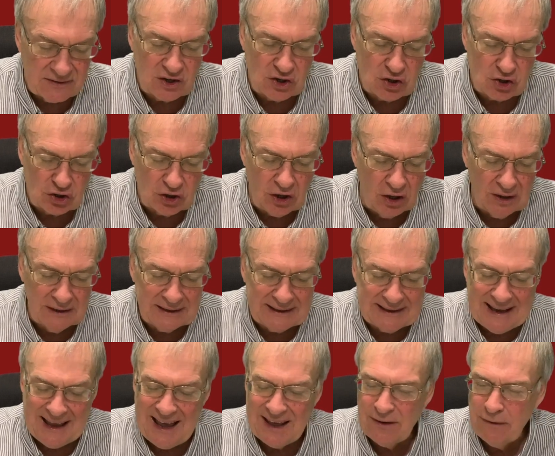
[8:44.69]
Scotland
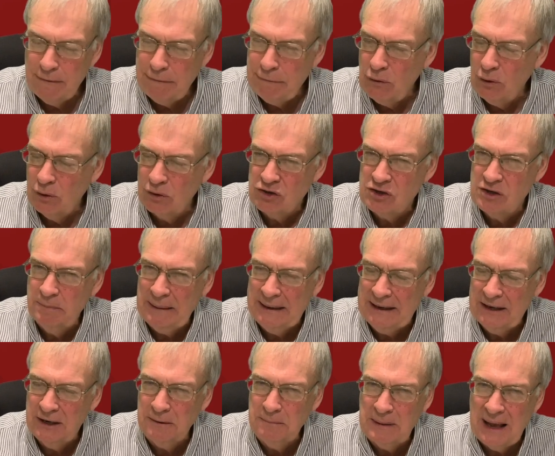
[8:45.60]
can't afford to be
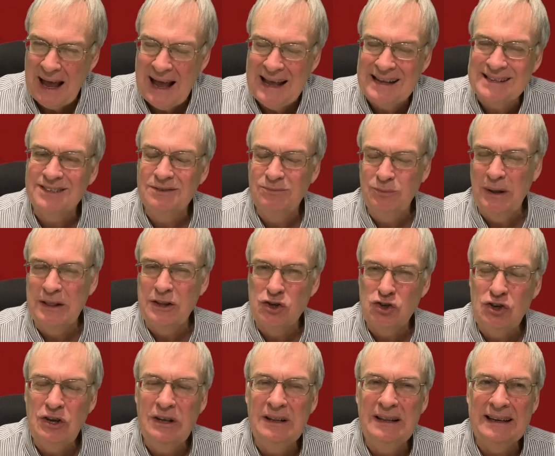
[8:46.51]
they
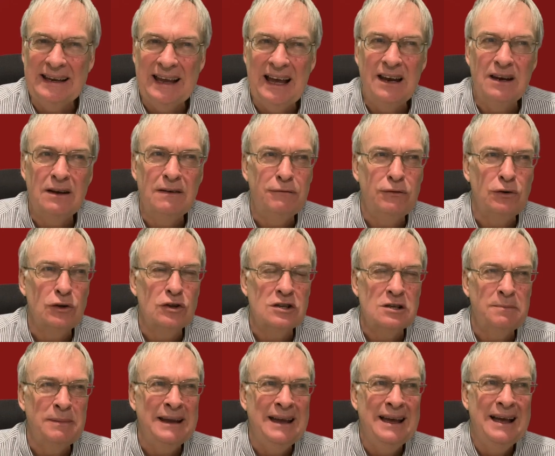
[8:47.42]
certainly can't afford
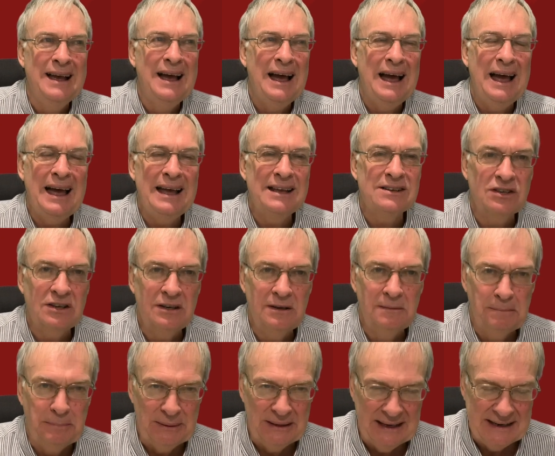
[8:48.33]
to be as
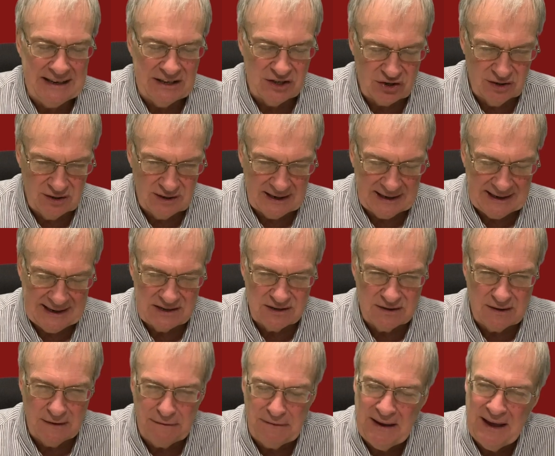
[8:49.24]
complacent against
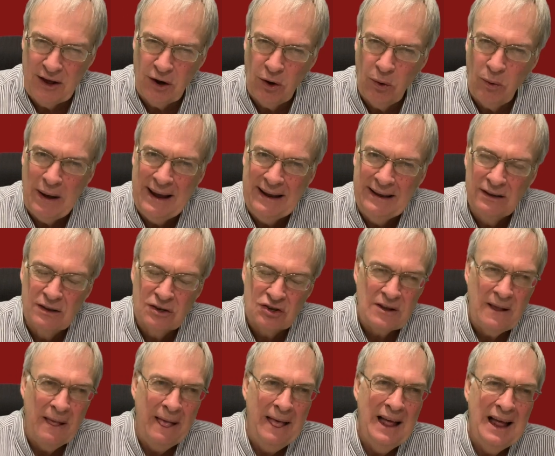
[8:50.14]
the Faroe Isles
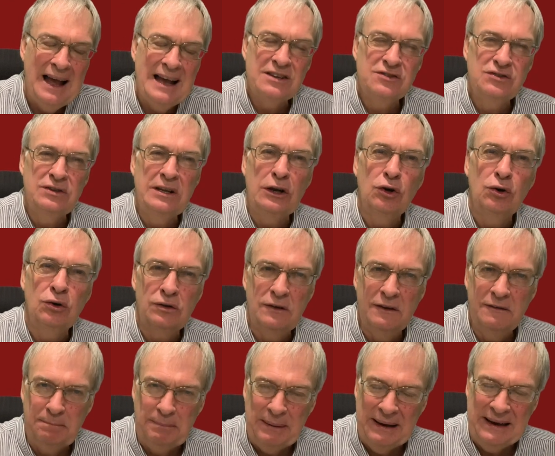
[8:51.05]
as they could
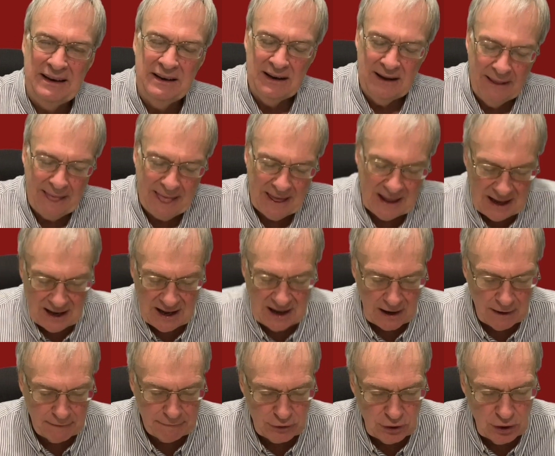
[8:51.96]
have been
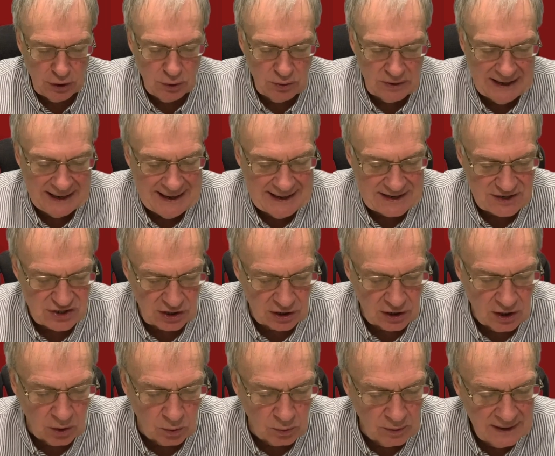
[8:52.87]
a few years
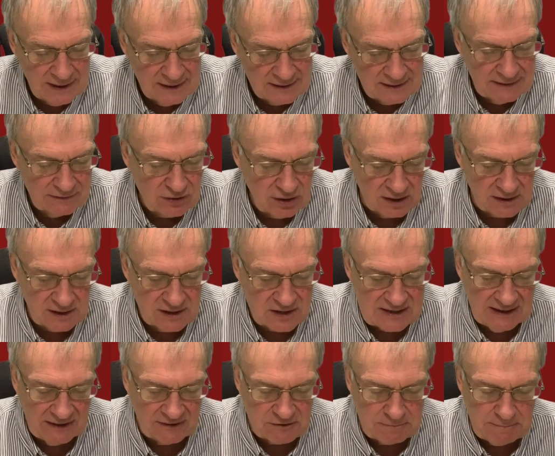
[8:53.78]
ago. They've got
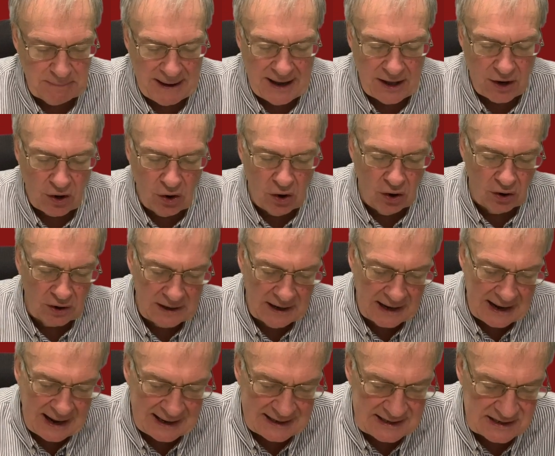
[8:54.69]
themselves better
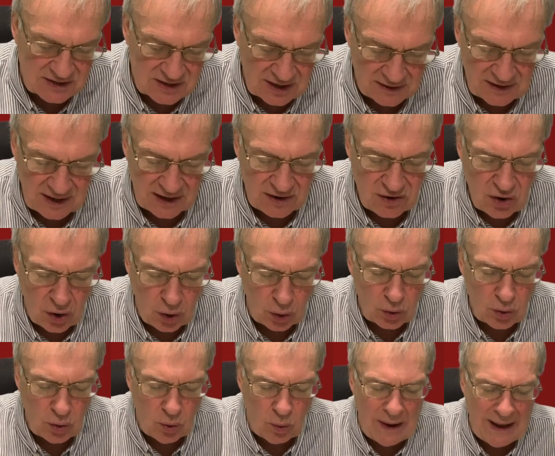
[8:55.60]
organised, and they're not
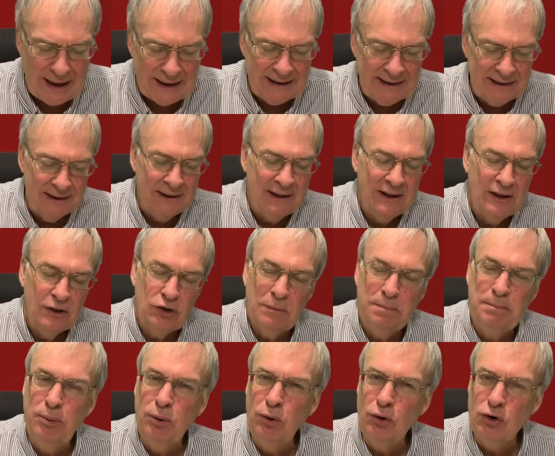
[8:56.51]
quite the
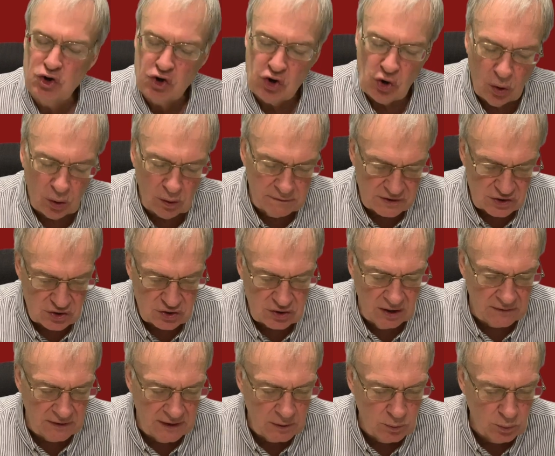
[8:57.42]
pushovers
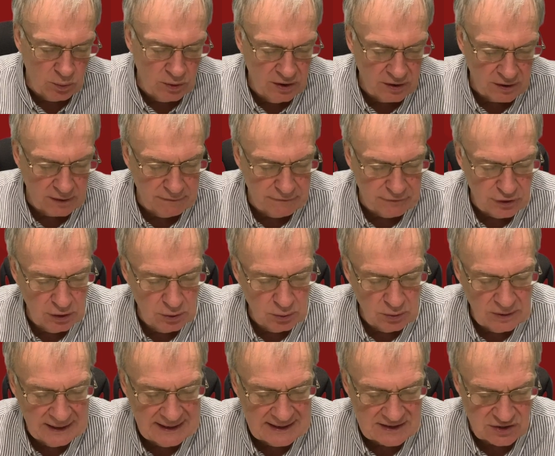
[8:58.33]
that they were a few
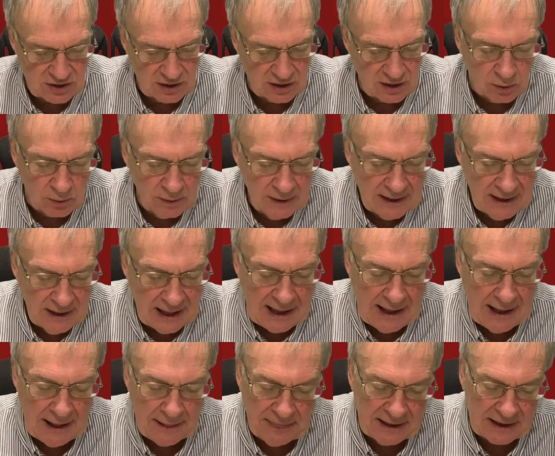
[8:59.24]
years ago.
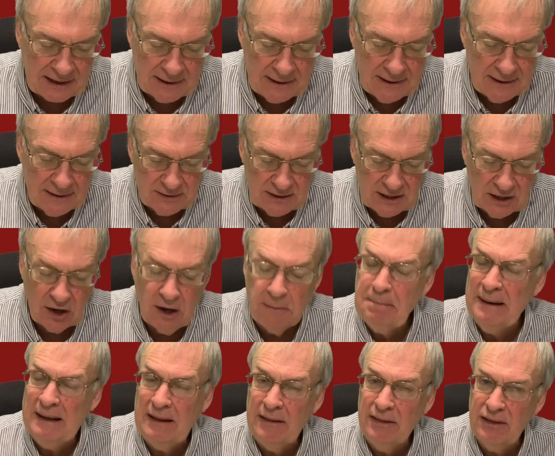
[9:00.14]
They got
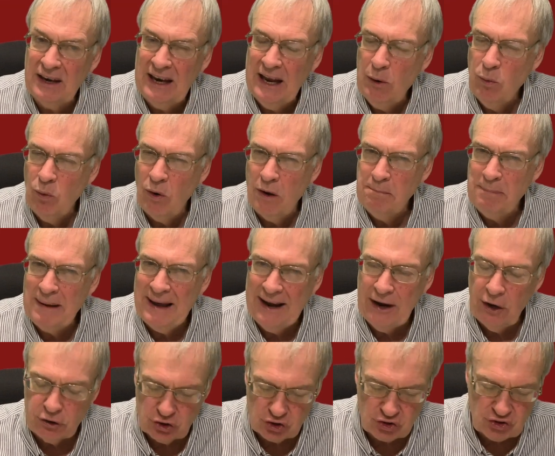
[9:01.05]
beat 3-1 by
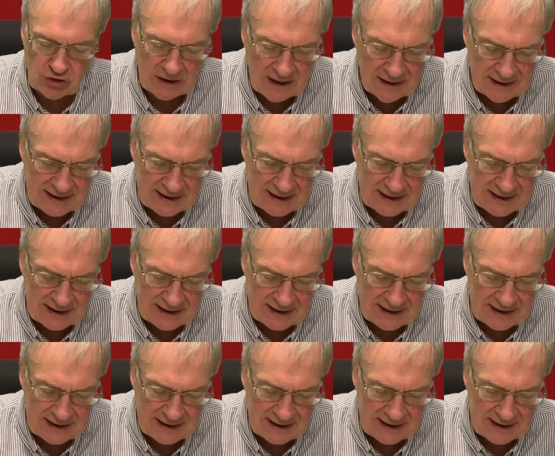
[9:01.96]
Austria.